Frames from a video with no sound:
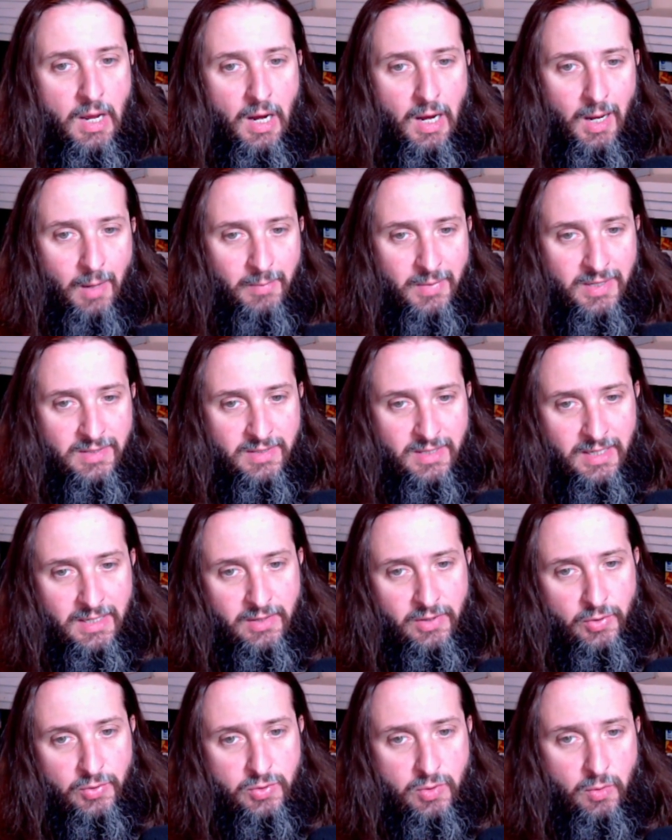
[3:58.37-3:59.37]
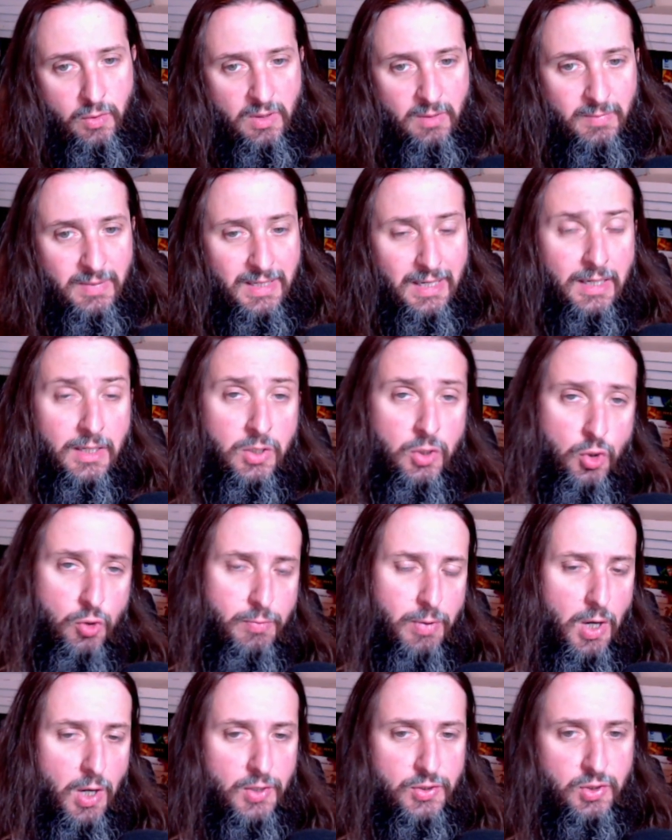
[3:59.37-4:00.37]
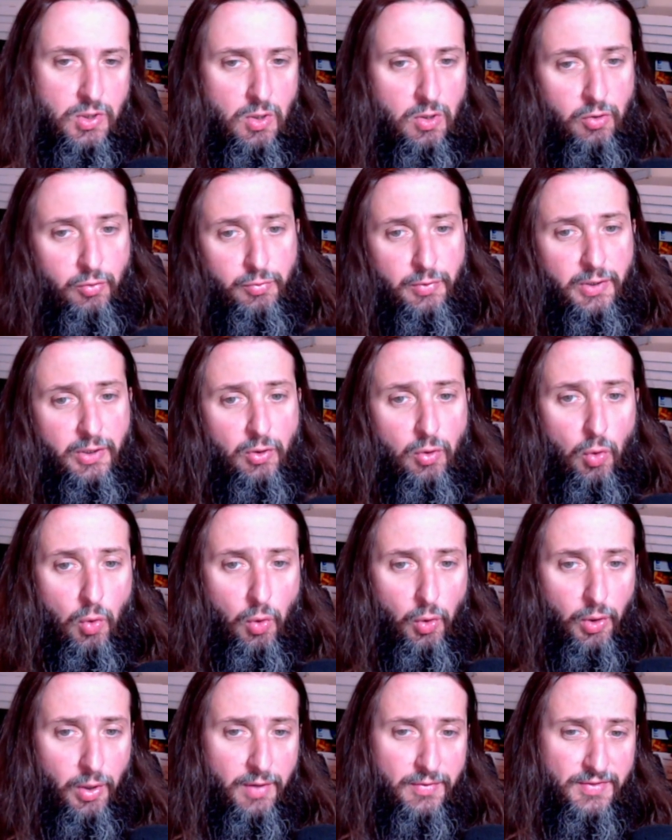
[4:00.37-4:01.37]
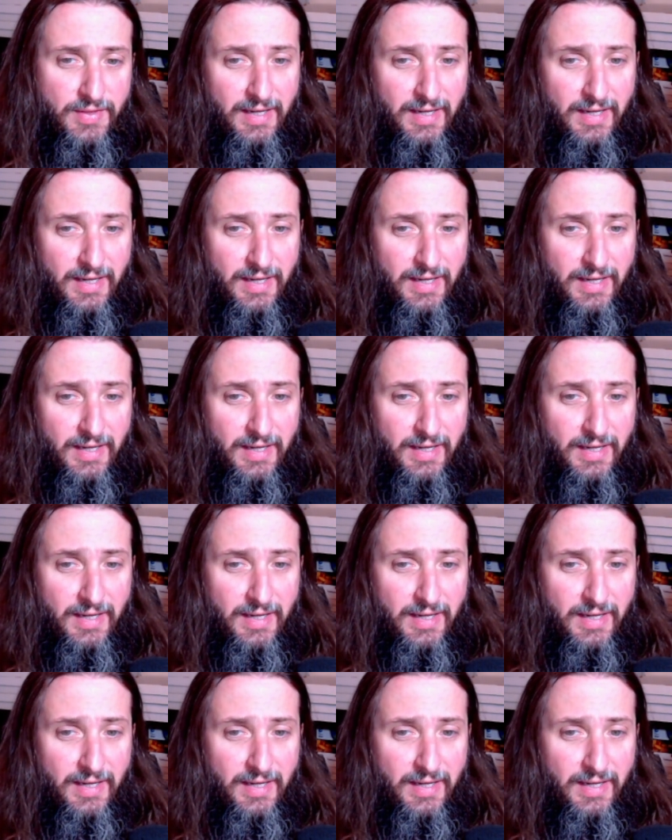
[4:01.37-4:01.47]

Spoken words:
And then there's going to be a new boss called Grigor,